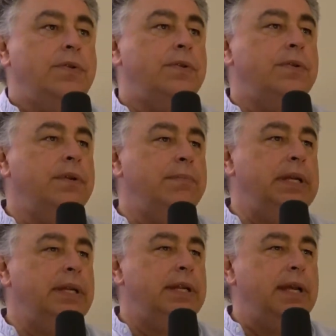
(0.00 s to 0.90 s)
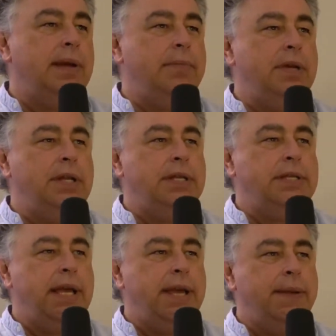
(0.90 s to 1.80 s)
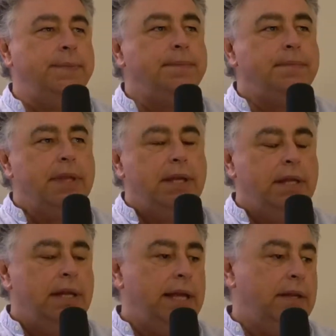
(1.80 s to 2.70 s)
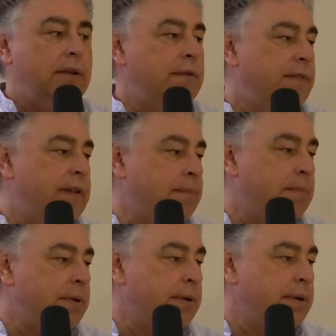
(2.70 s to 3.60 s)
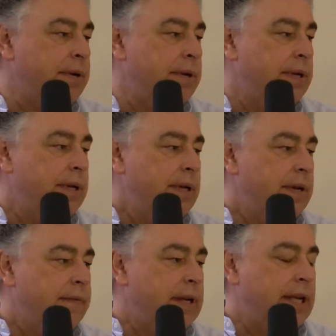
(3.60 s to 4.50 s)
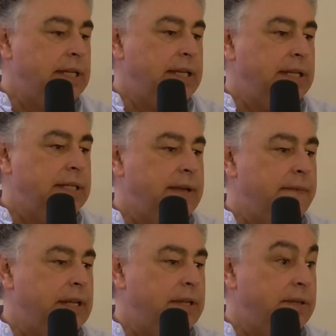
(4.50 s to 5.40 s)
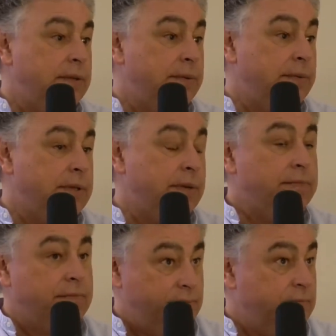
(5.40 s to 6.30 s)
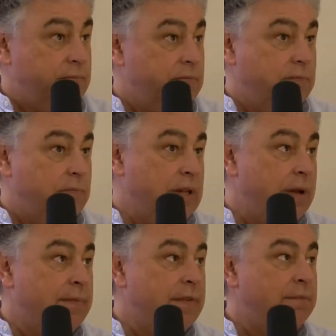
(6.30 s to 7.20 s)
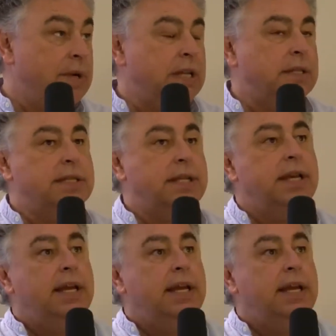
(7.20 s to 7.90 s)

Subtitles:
tournament, I'm going to say, in like November of 1972. So a number of months